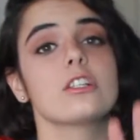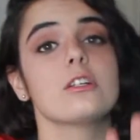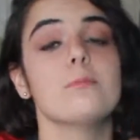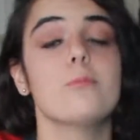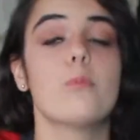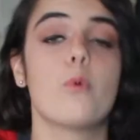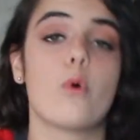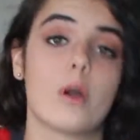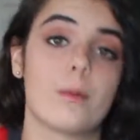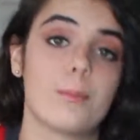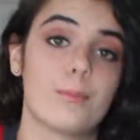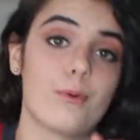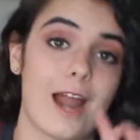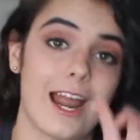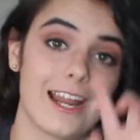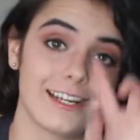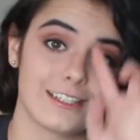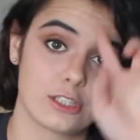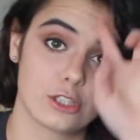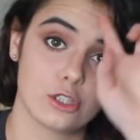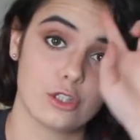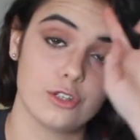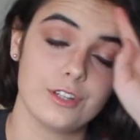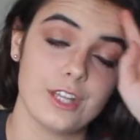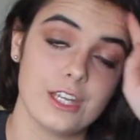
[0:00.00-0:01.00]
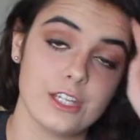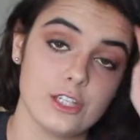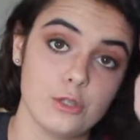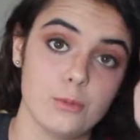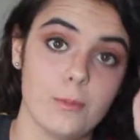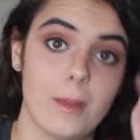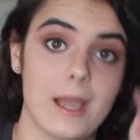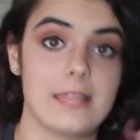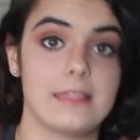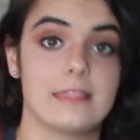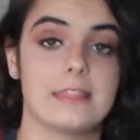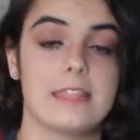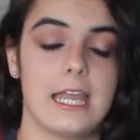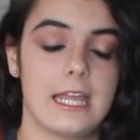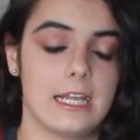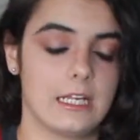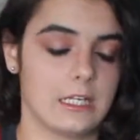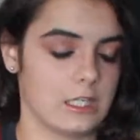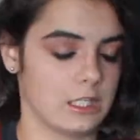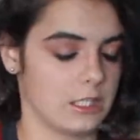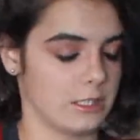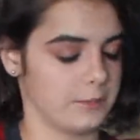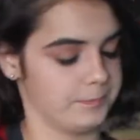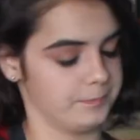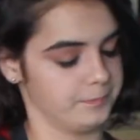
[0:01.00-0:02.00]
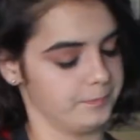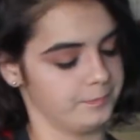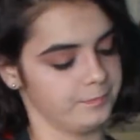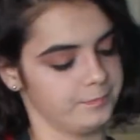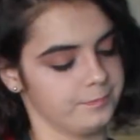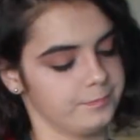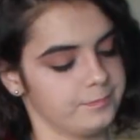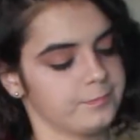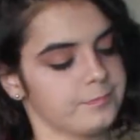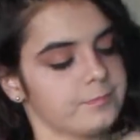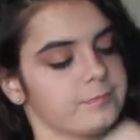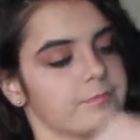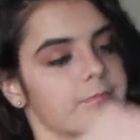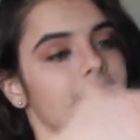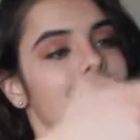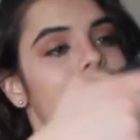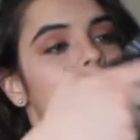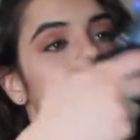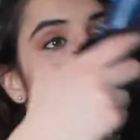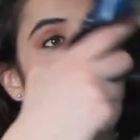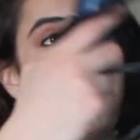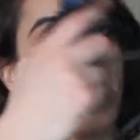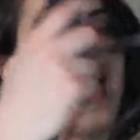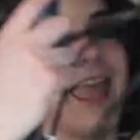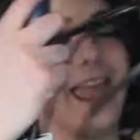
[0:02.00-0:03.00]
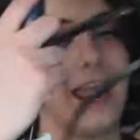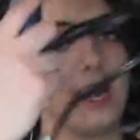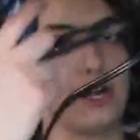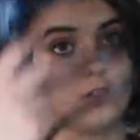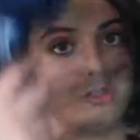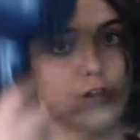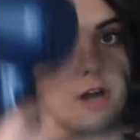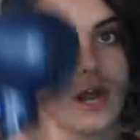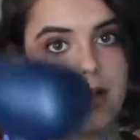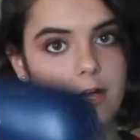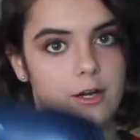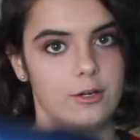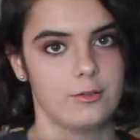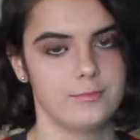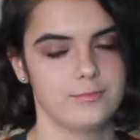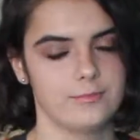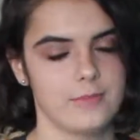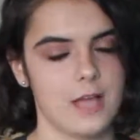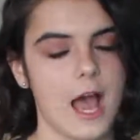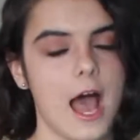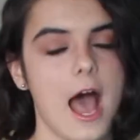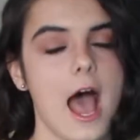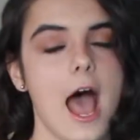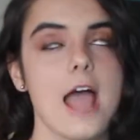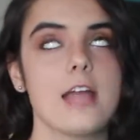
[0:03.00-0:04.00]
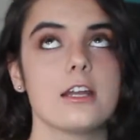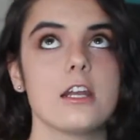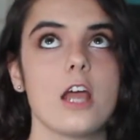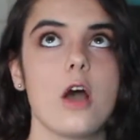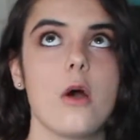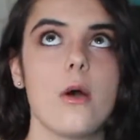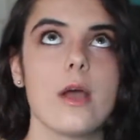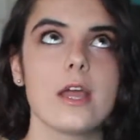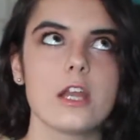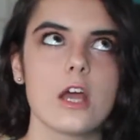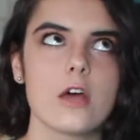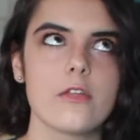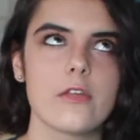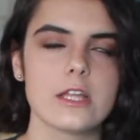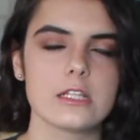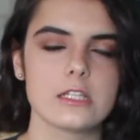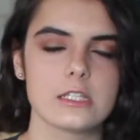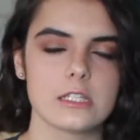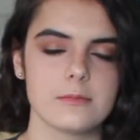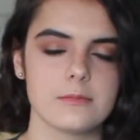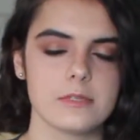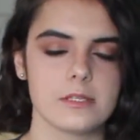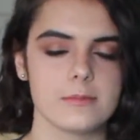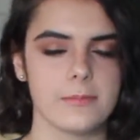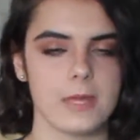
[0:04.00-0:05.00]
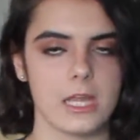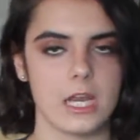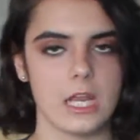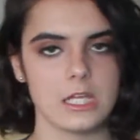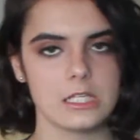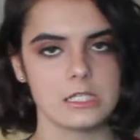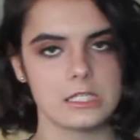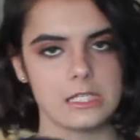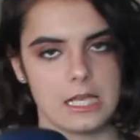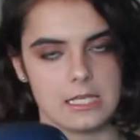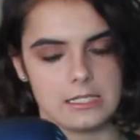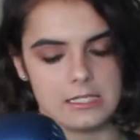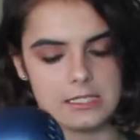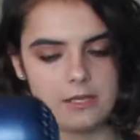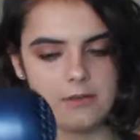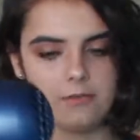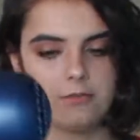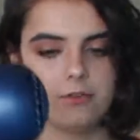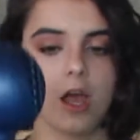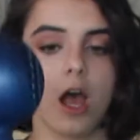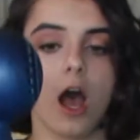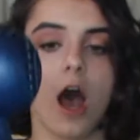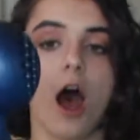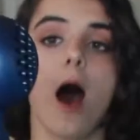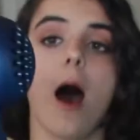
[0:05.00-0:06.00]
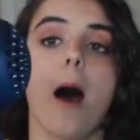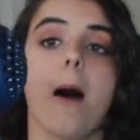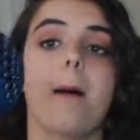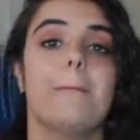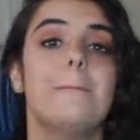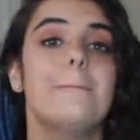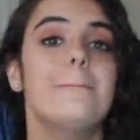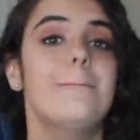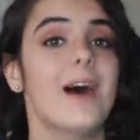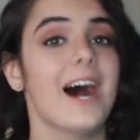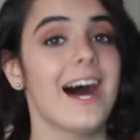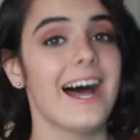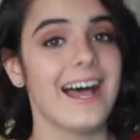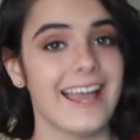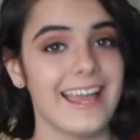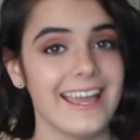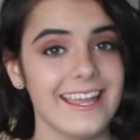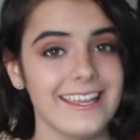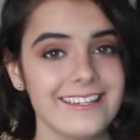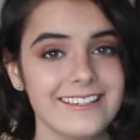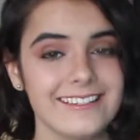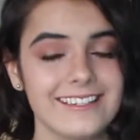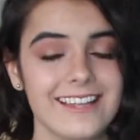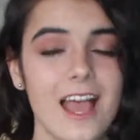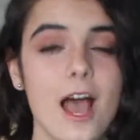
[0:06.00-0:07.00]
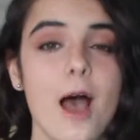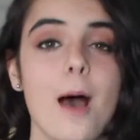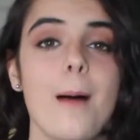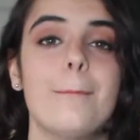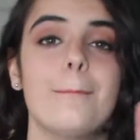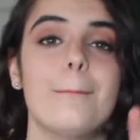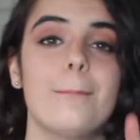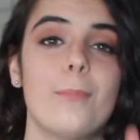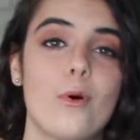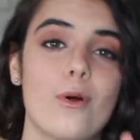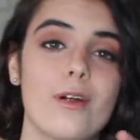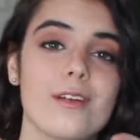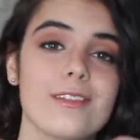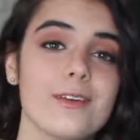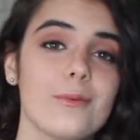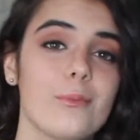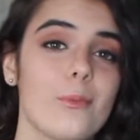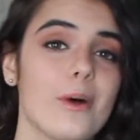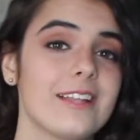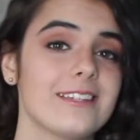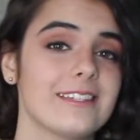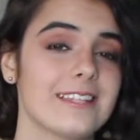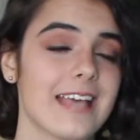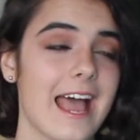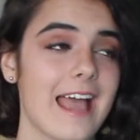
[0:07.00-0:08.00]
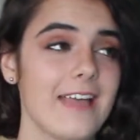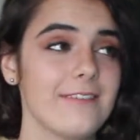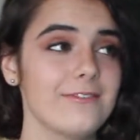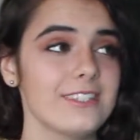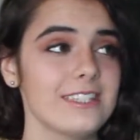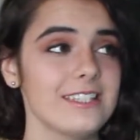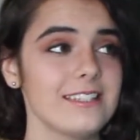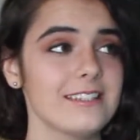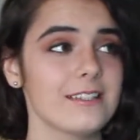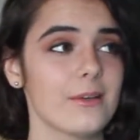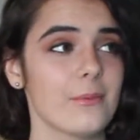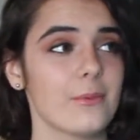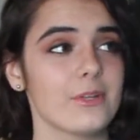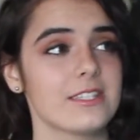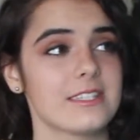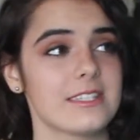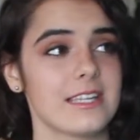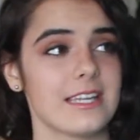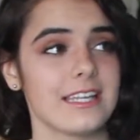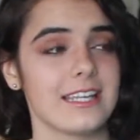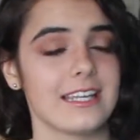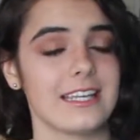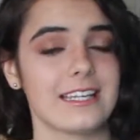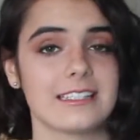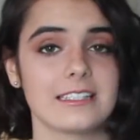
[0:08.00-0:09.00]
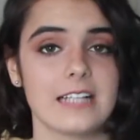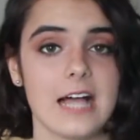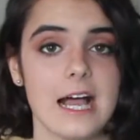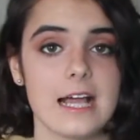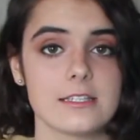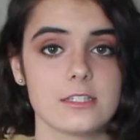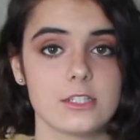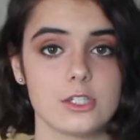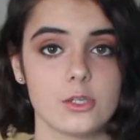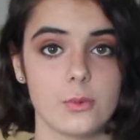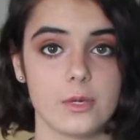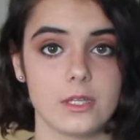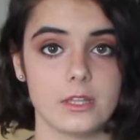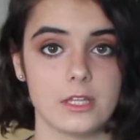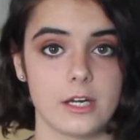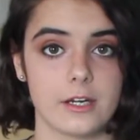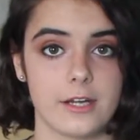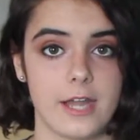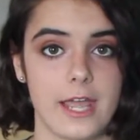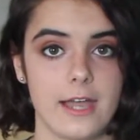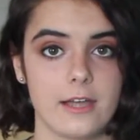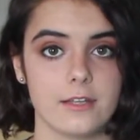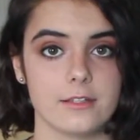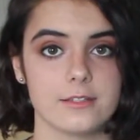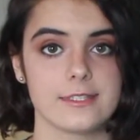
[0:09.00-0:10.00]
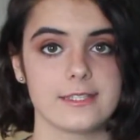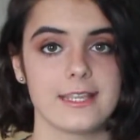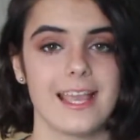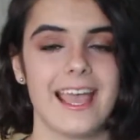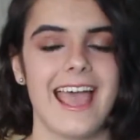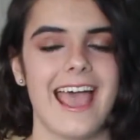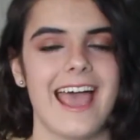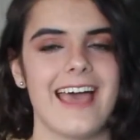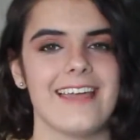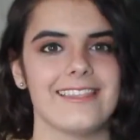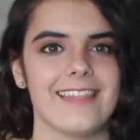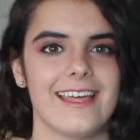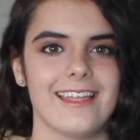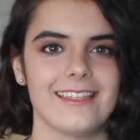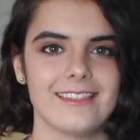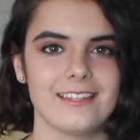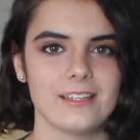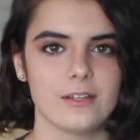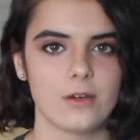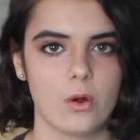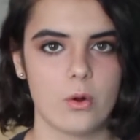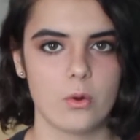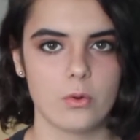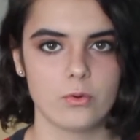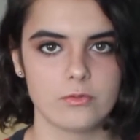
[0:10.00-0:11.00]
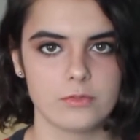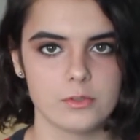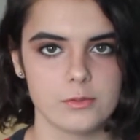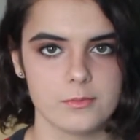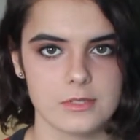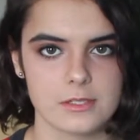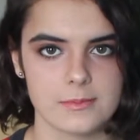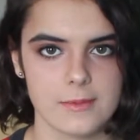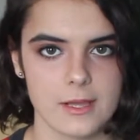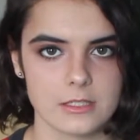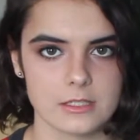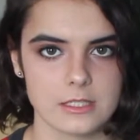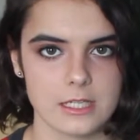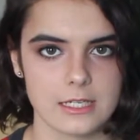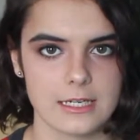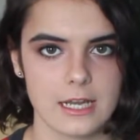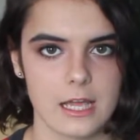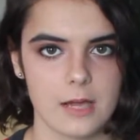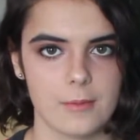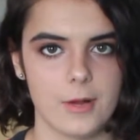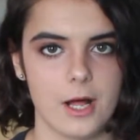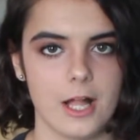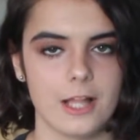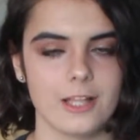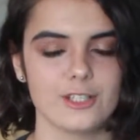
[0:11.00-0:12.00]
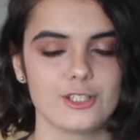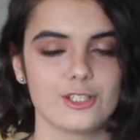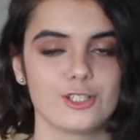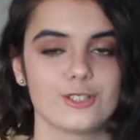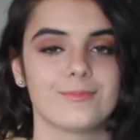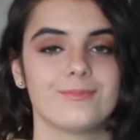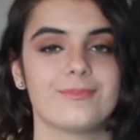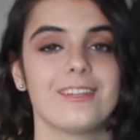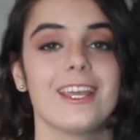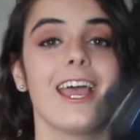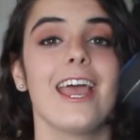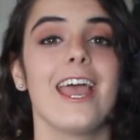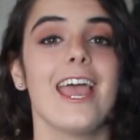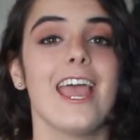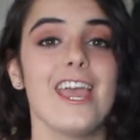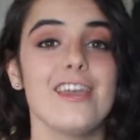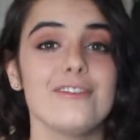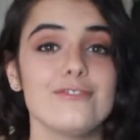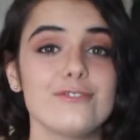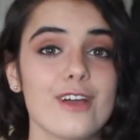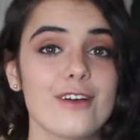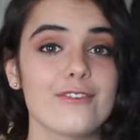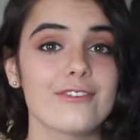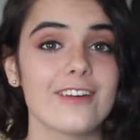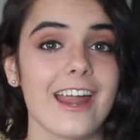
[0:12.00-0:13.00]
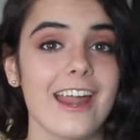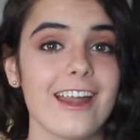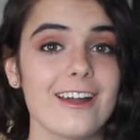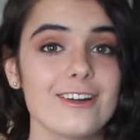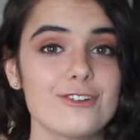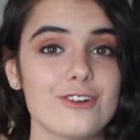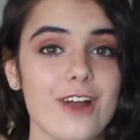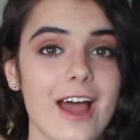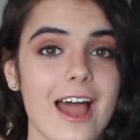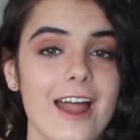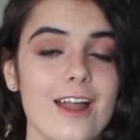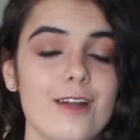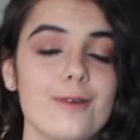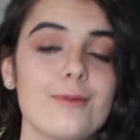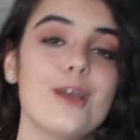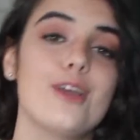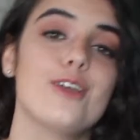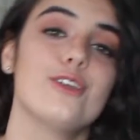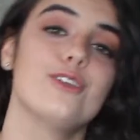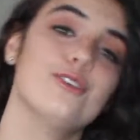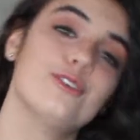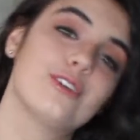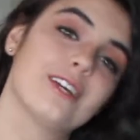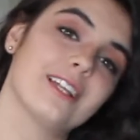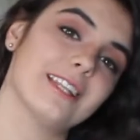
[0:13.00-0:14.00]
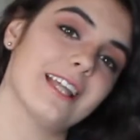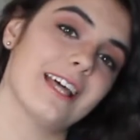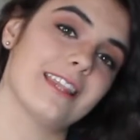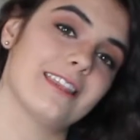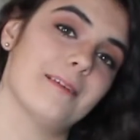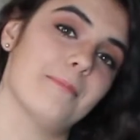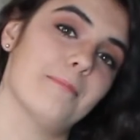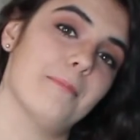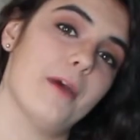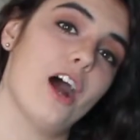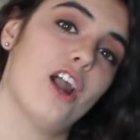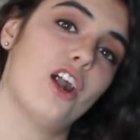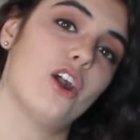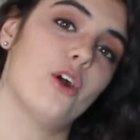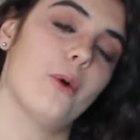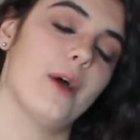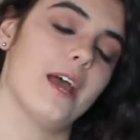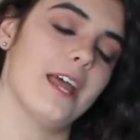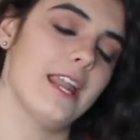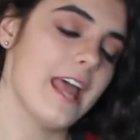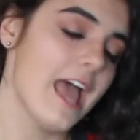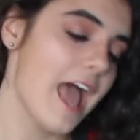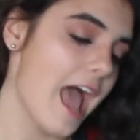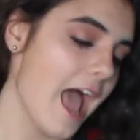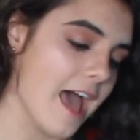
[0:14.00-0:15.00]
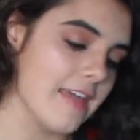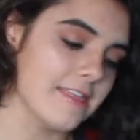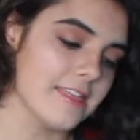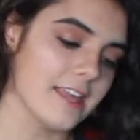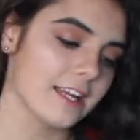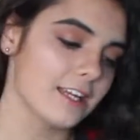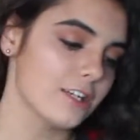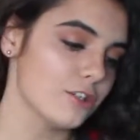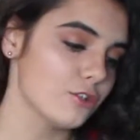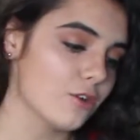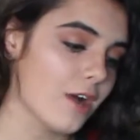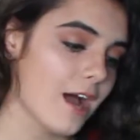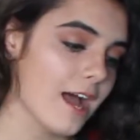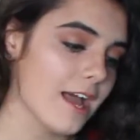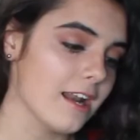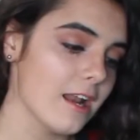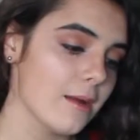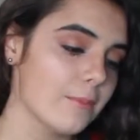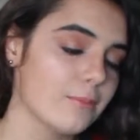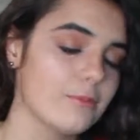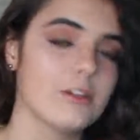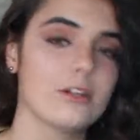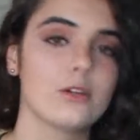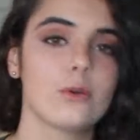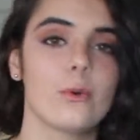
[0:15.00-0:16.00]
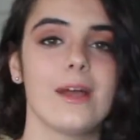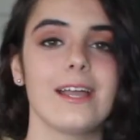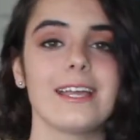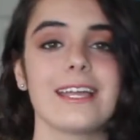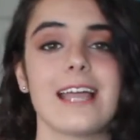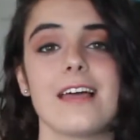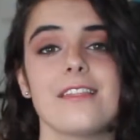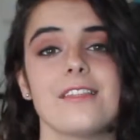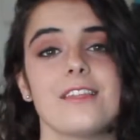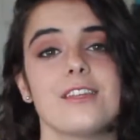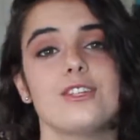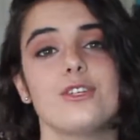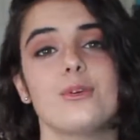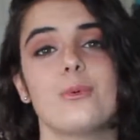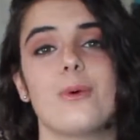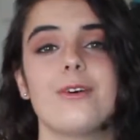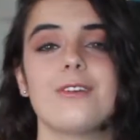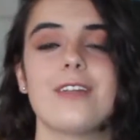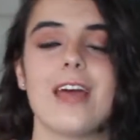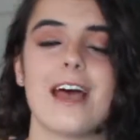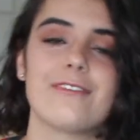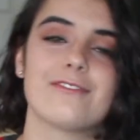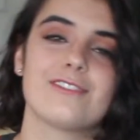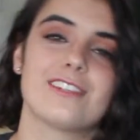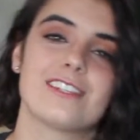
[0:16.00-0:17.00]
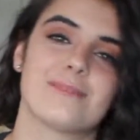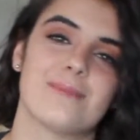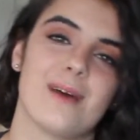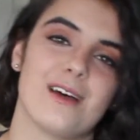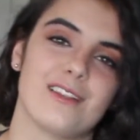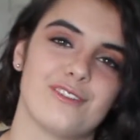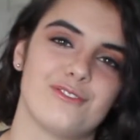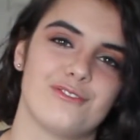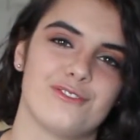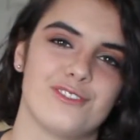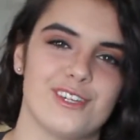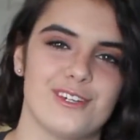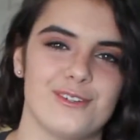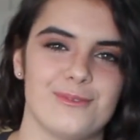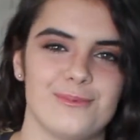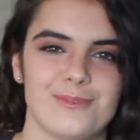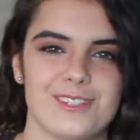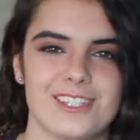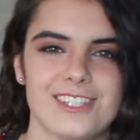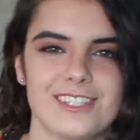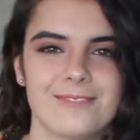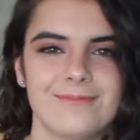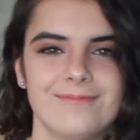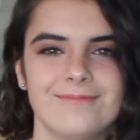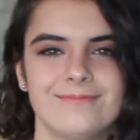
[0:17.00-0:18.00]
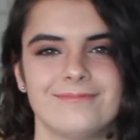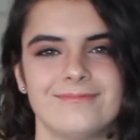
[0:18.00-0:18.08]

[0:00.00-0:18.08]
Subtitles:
more practical than you might think. A hairdryer. I know that seems a bit excessive, but more than once I've seen someone sitting in class doing their nails, and then the whole room smells like nail polish. If you have a hairdryer, you can let them borrow it, and they can dry it up real quick, and then you won't have to smell the fumes.